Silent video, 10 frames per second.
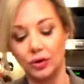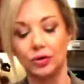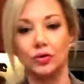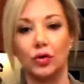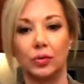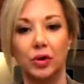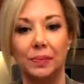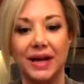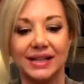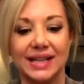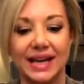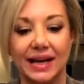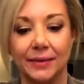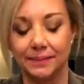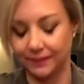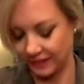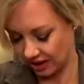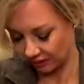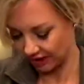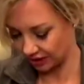normal baked ham.
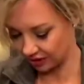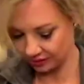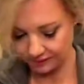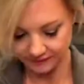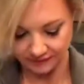There we go.